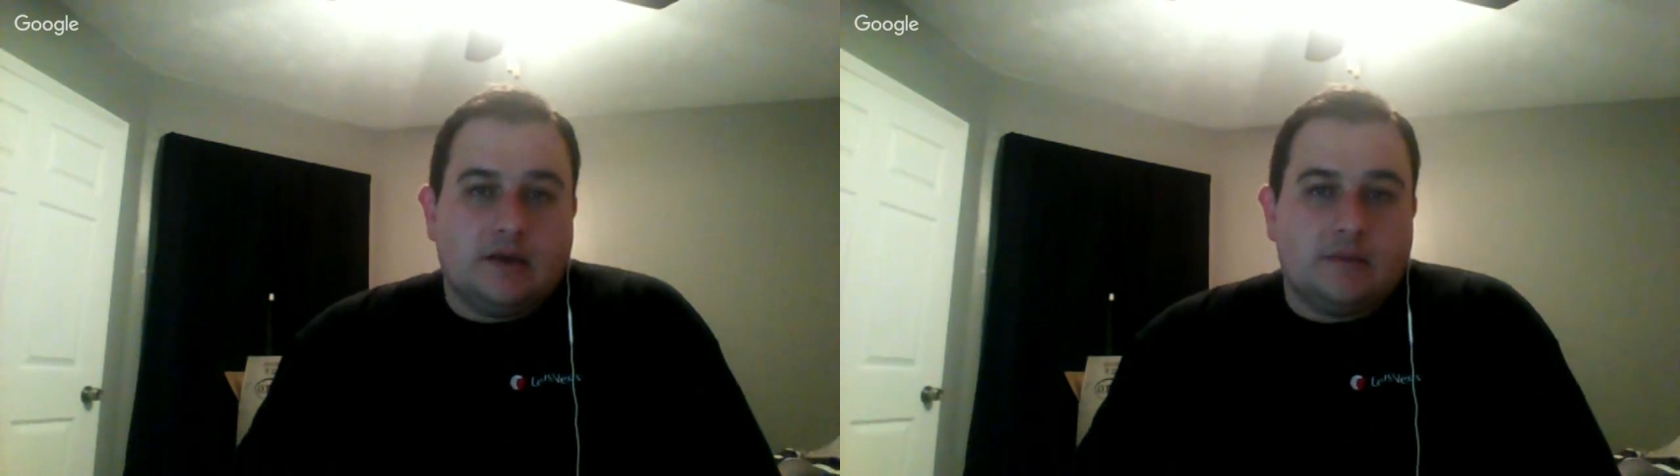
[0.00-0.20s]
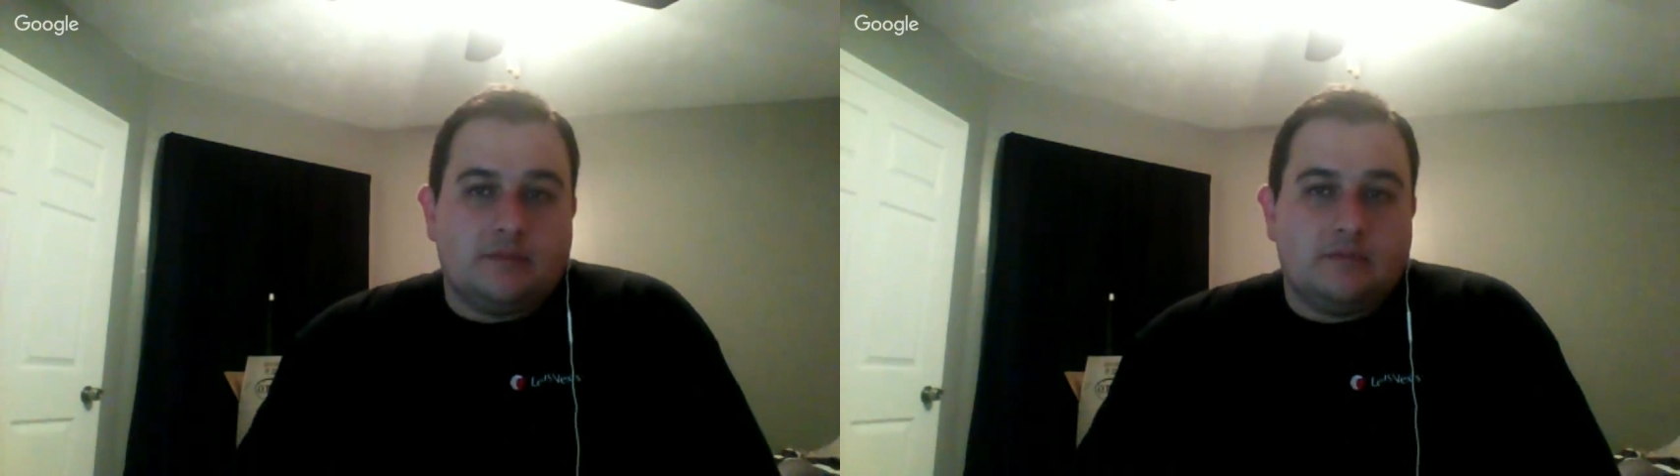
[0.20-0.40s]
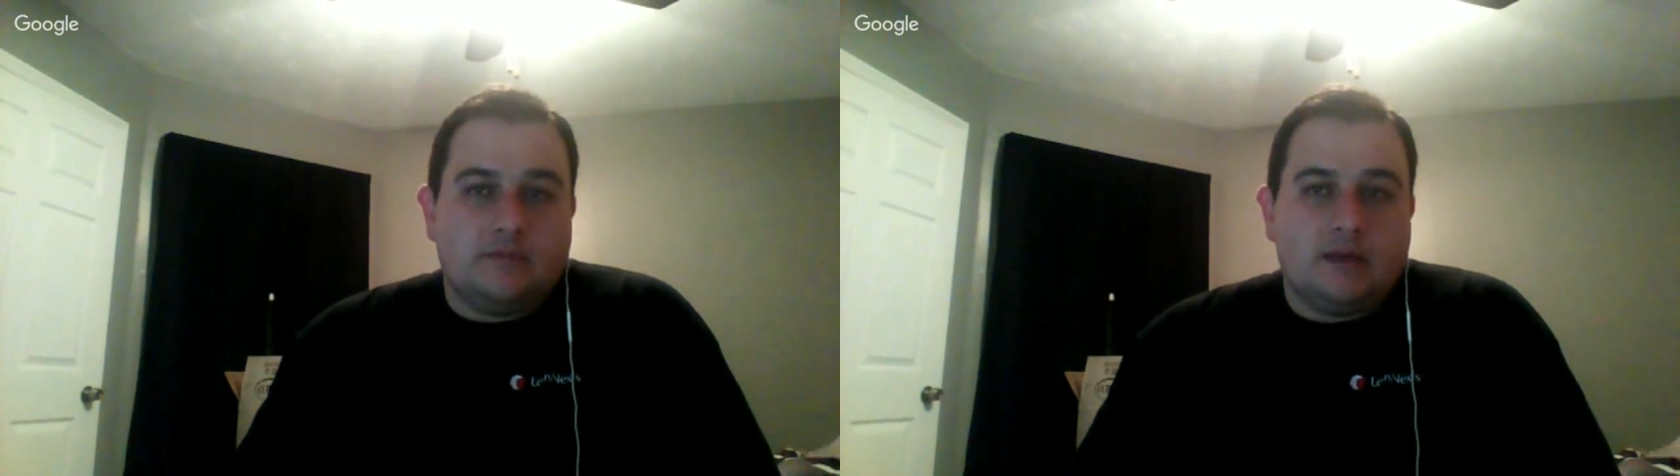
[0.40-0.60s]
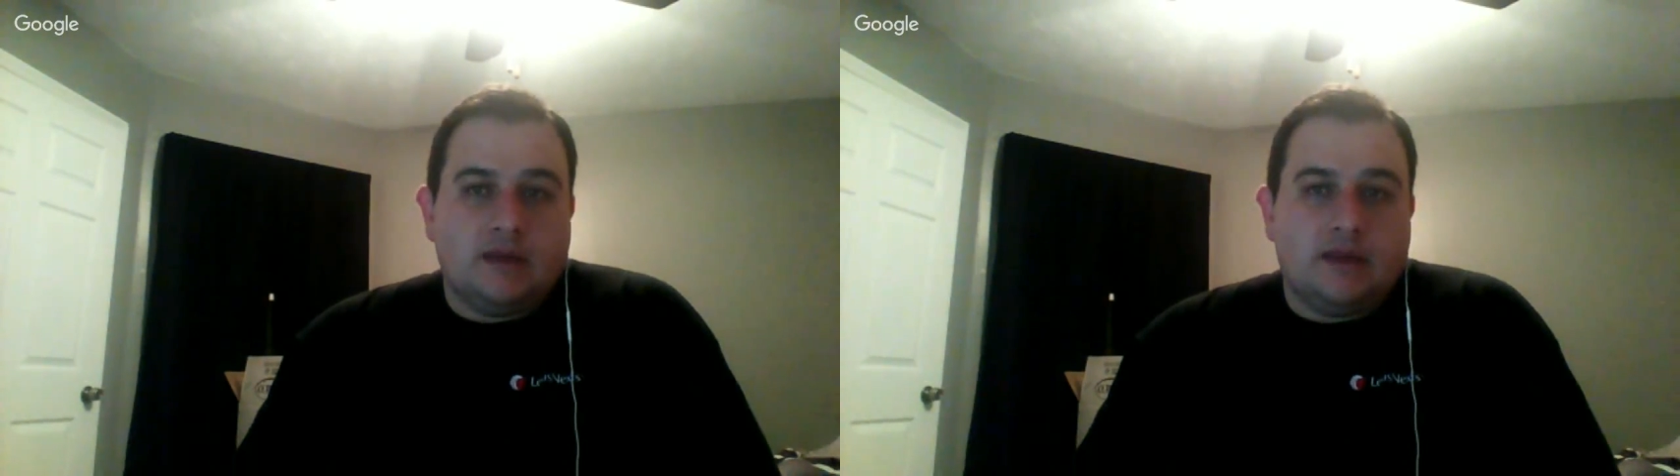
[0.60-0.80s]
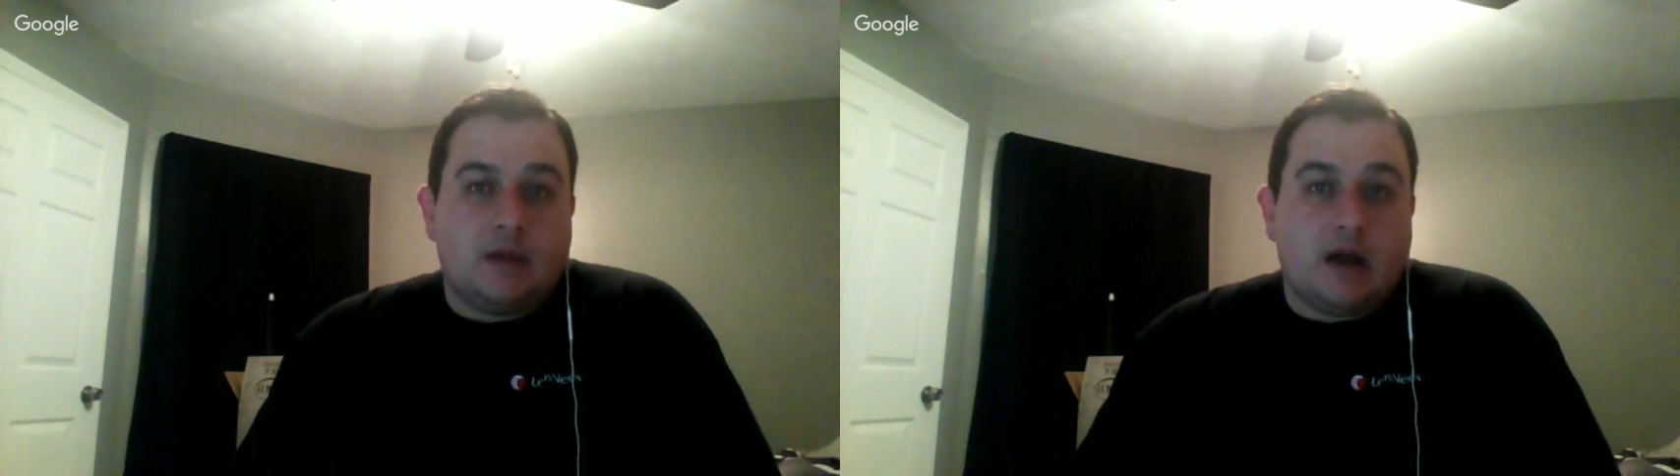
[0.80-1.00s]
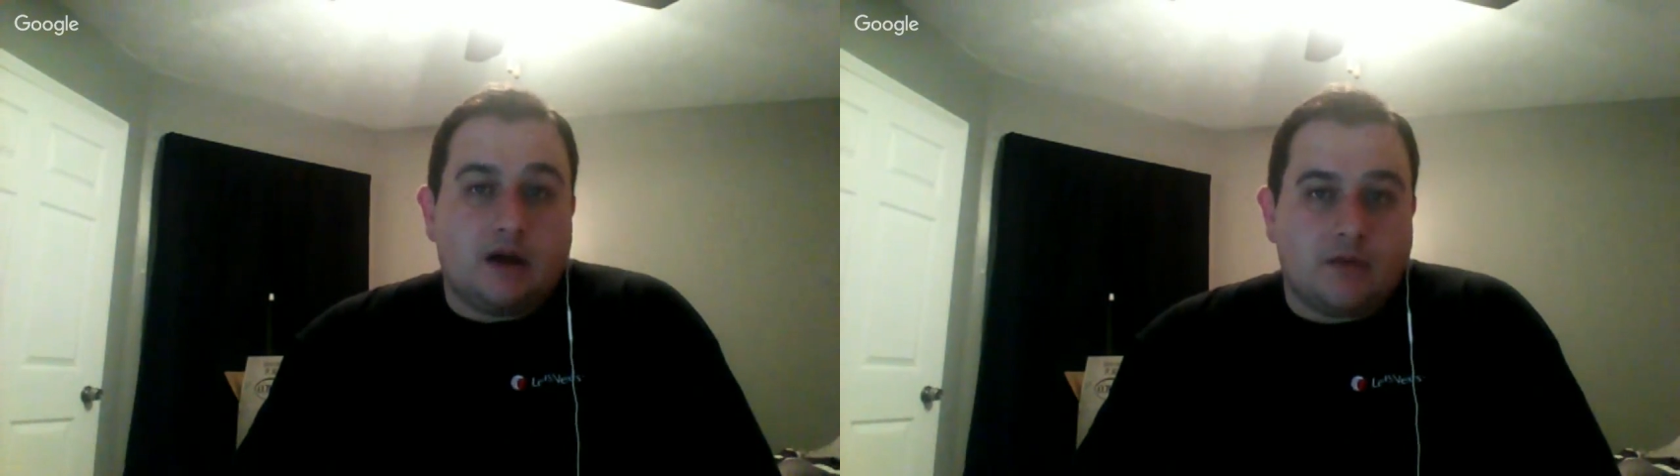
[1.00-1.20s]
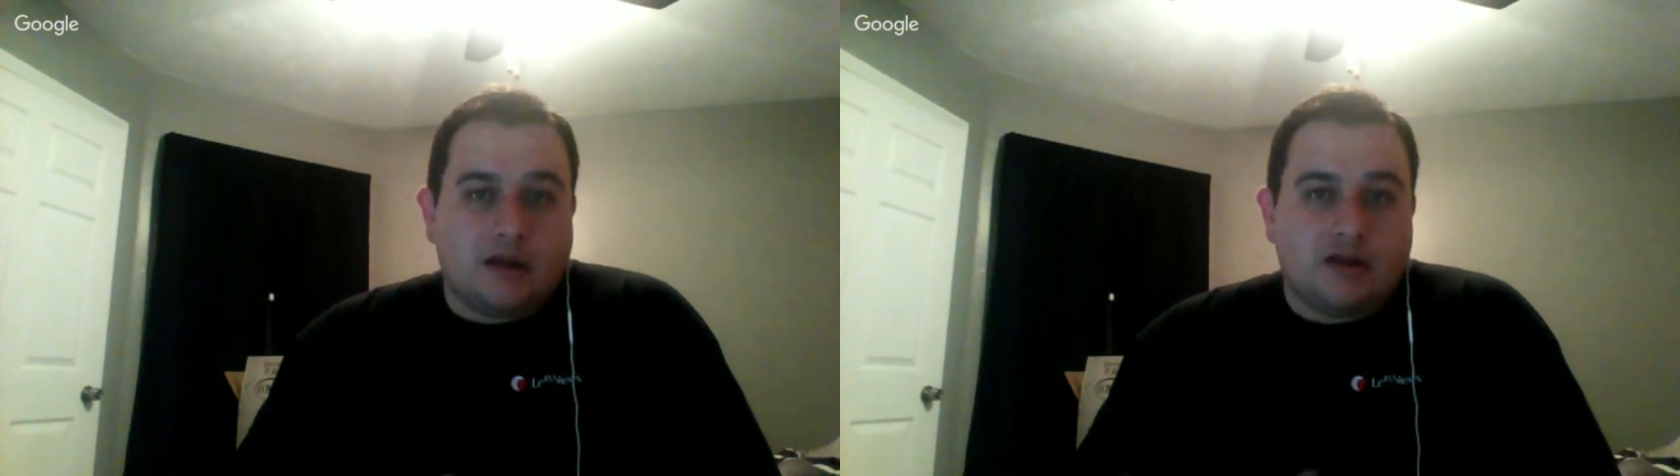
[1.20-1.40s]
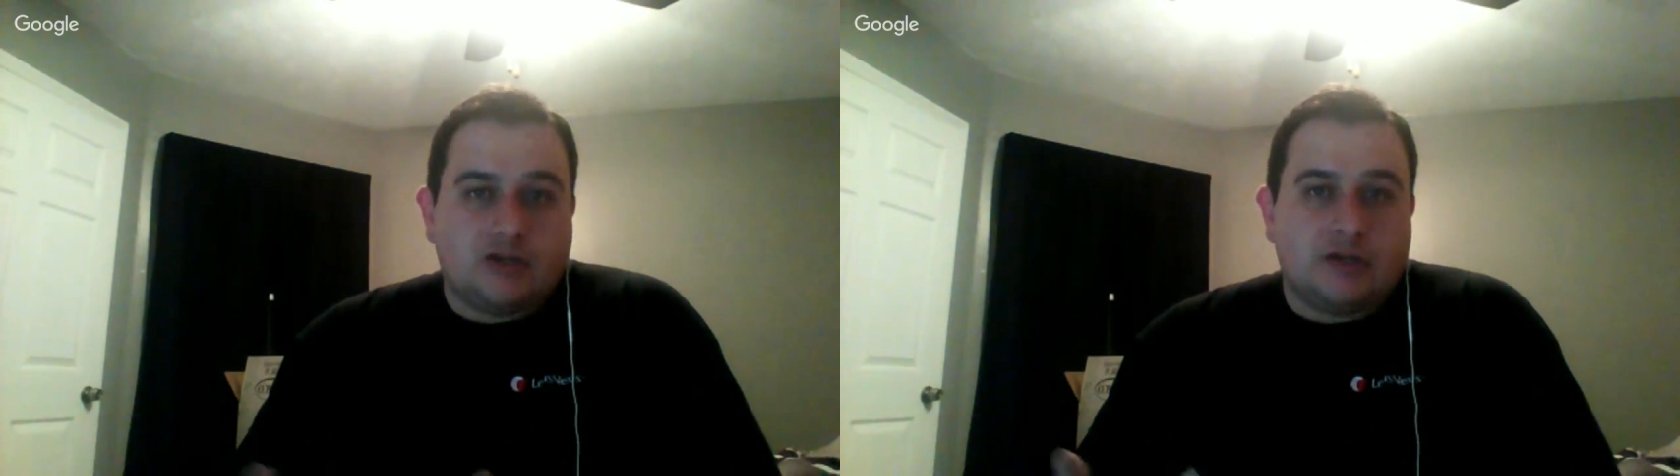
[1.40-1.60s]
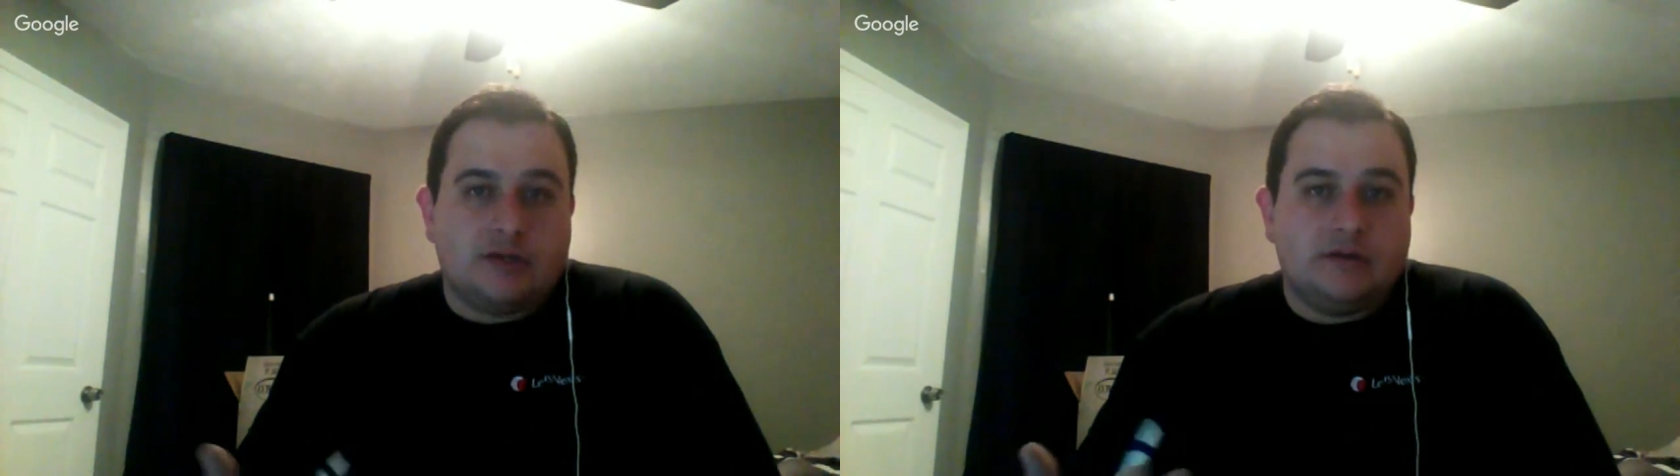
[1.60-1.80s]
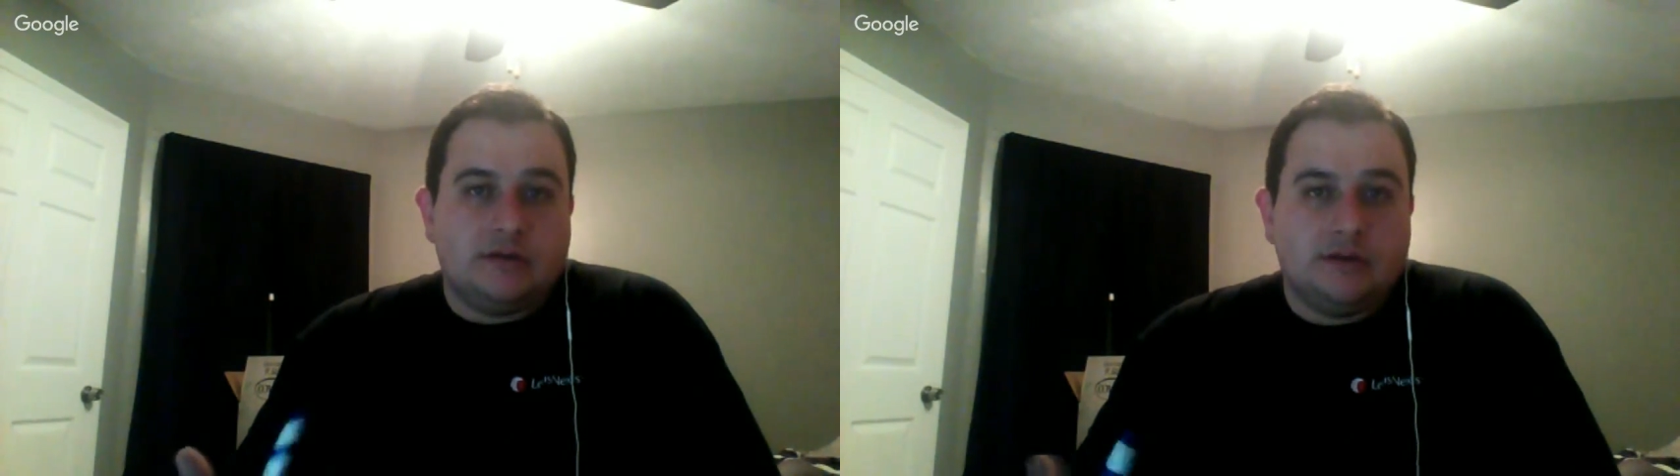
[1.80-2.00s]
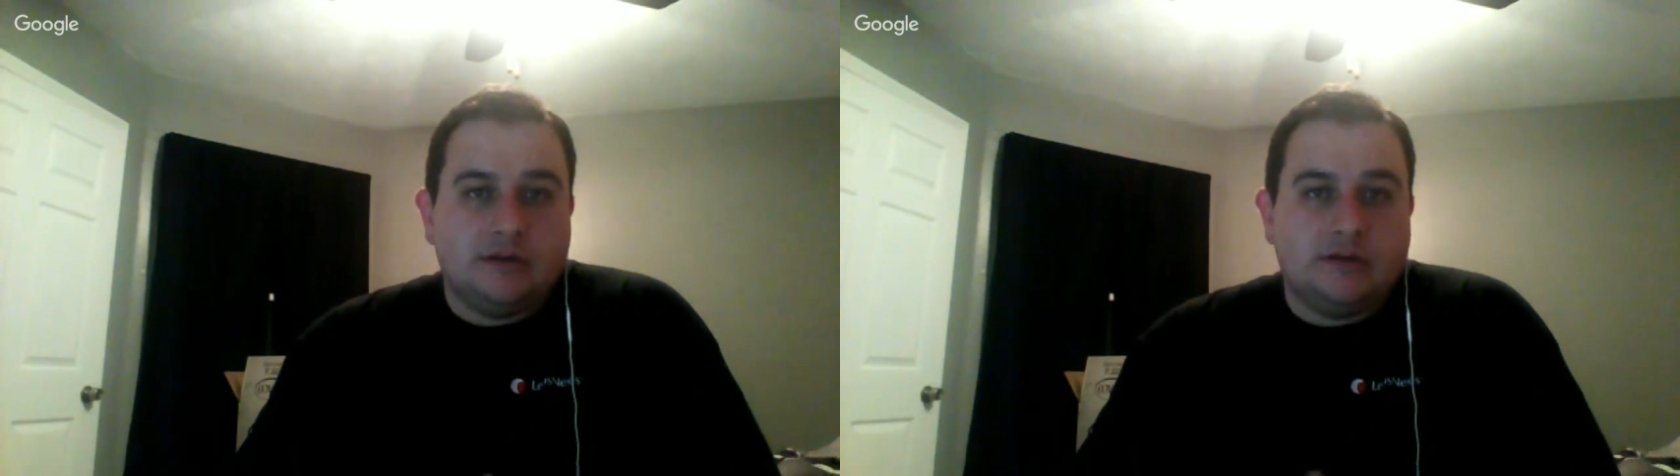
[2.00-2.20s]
in moderation,